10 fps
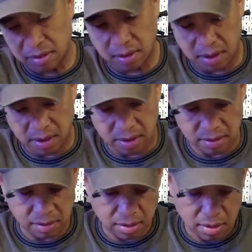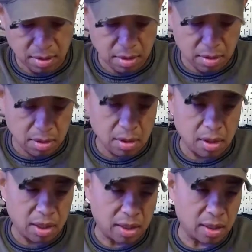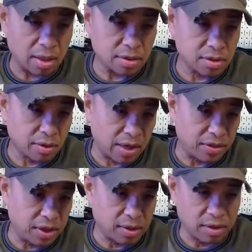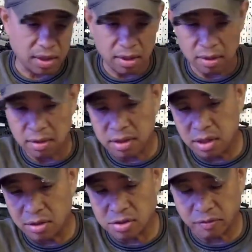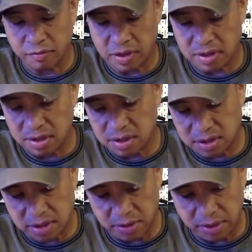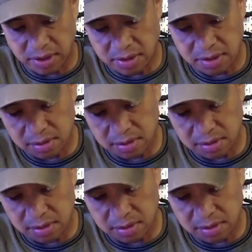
and so I think the Kyosho Vintage series